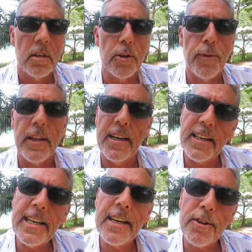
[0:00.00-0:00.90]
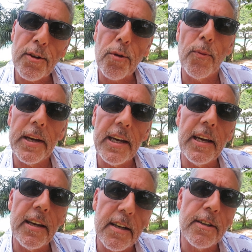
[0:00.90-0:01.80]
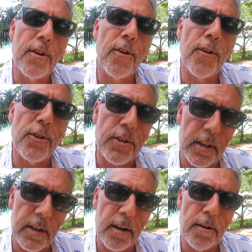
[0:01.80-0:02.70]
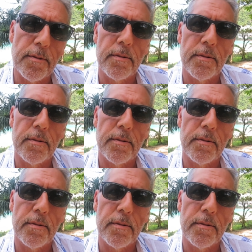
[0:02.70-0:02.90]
and he has 3 girls there.